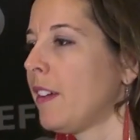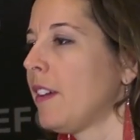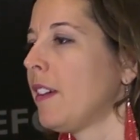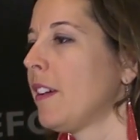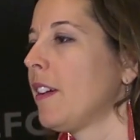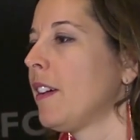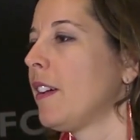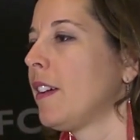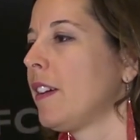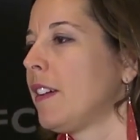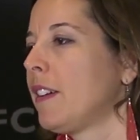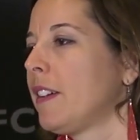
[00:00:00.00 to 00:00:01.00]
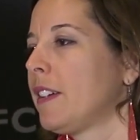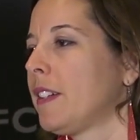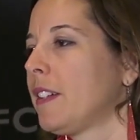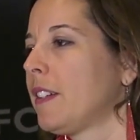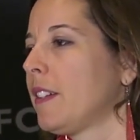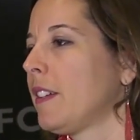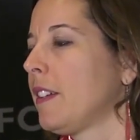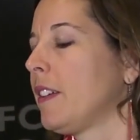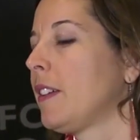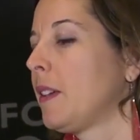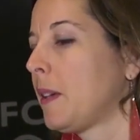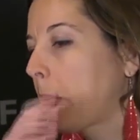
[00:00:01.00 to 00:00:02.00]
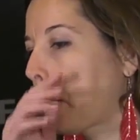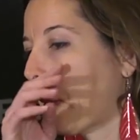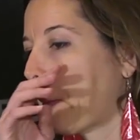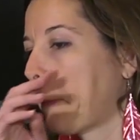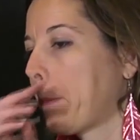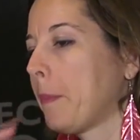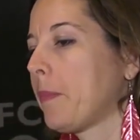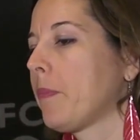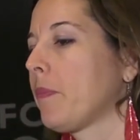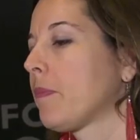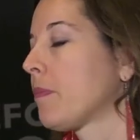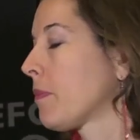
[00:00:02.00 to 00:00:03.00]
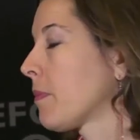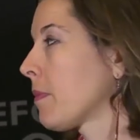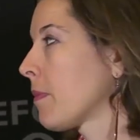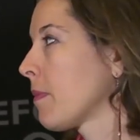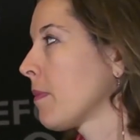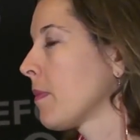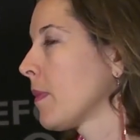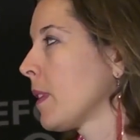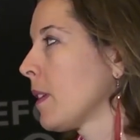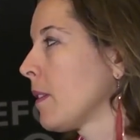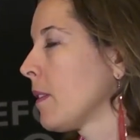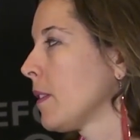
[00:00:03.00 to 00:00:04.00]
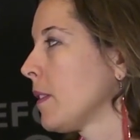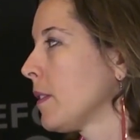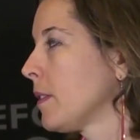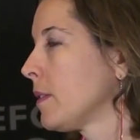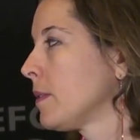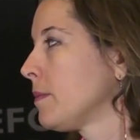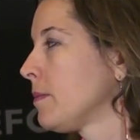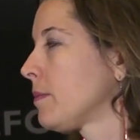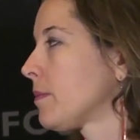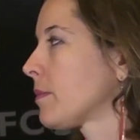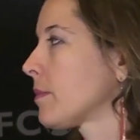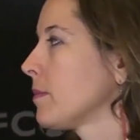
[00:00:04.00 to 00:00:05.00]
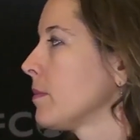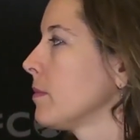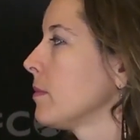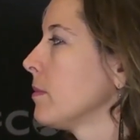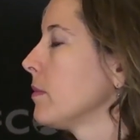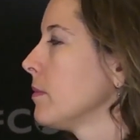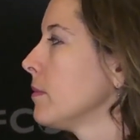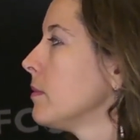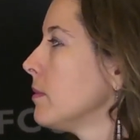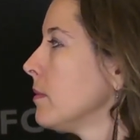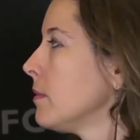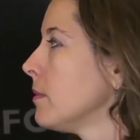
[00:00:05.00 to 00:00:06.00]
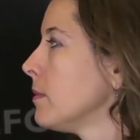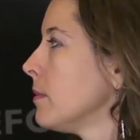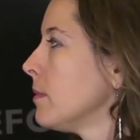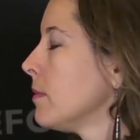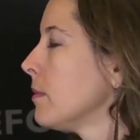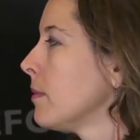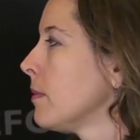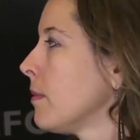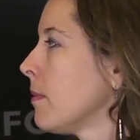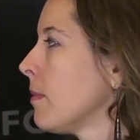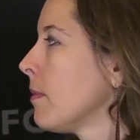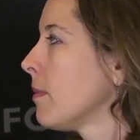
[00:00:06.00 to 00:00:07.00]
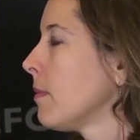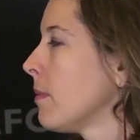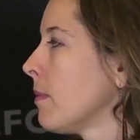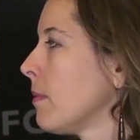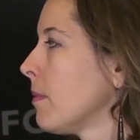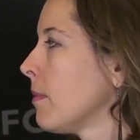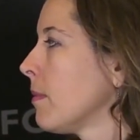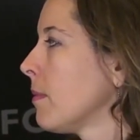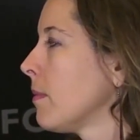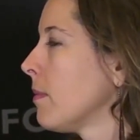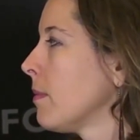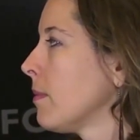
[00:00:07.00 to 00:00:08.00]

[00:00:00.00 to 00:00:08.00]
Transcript: The person shown says nothing.